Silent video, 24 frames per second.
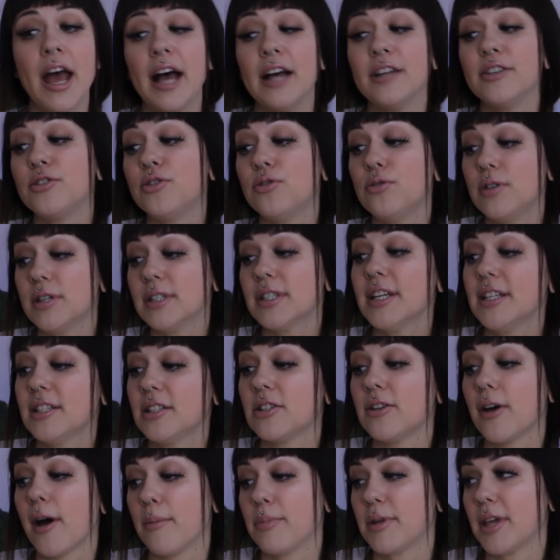As soon as I
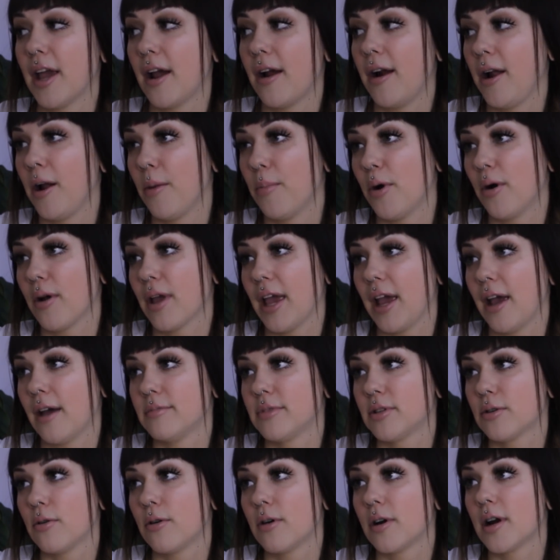stopped caring about cam
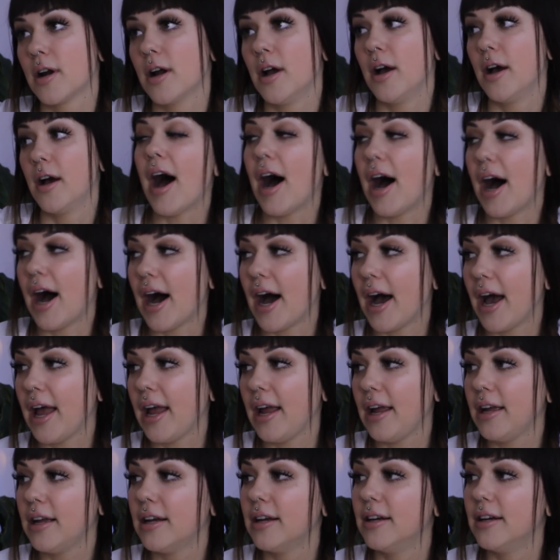score,
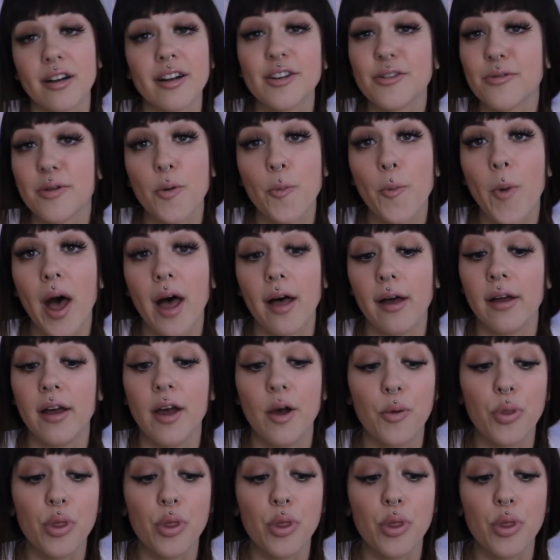I started doing well.